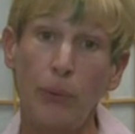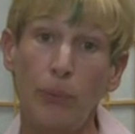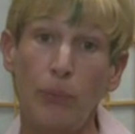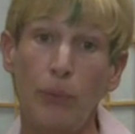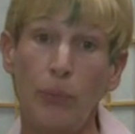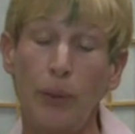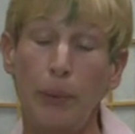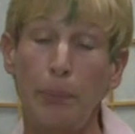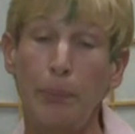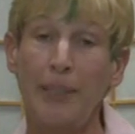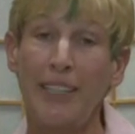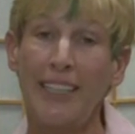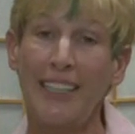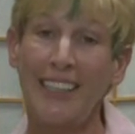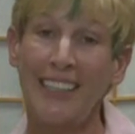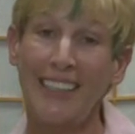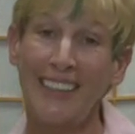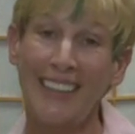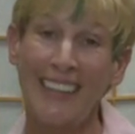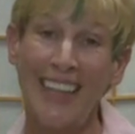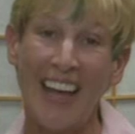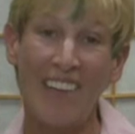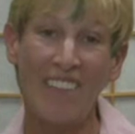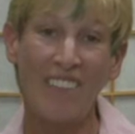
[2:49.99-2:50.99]

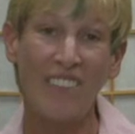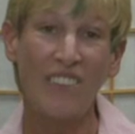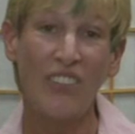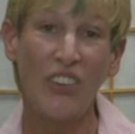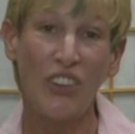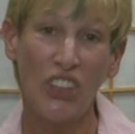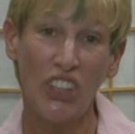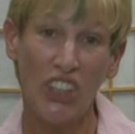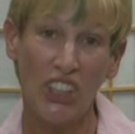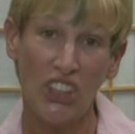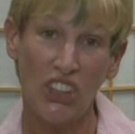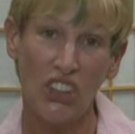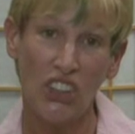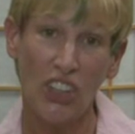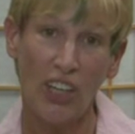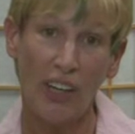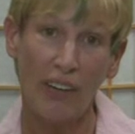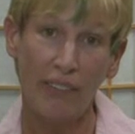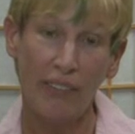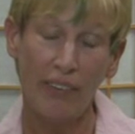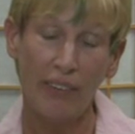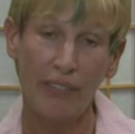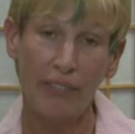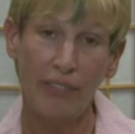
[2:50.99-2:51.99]
repeating that footage
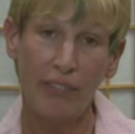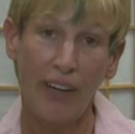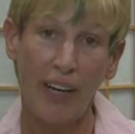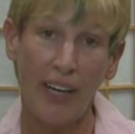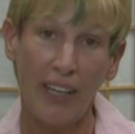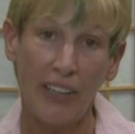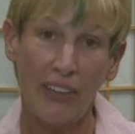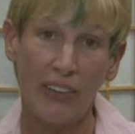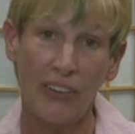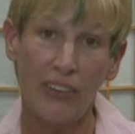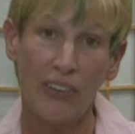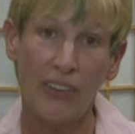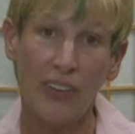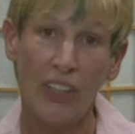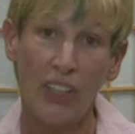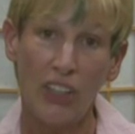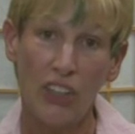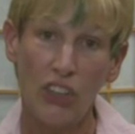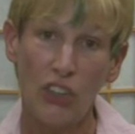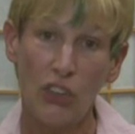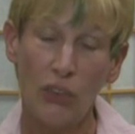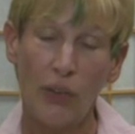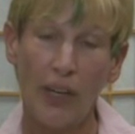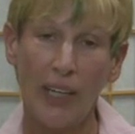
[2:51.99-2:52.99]
of the fire
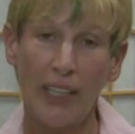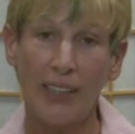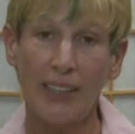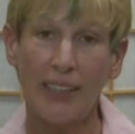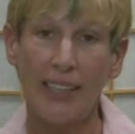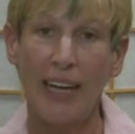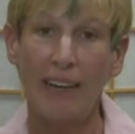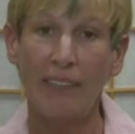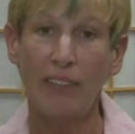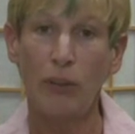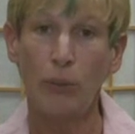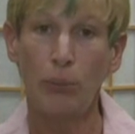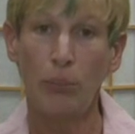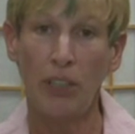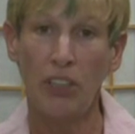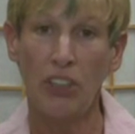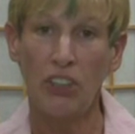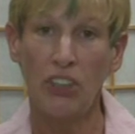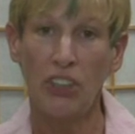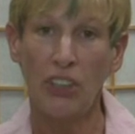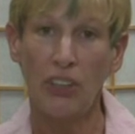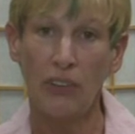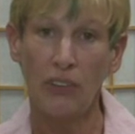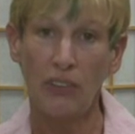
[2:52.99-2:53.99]
directly after my
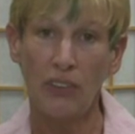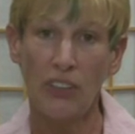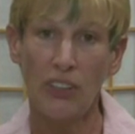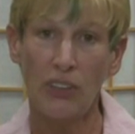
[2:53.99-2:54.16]
show.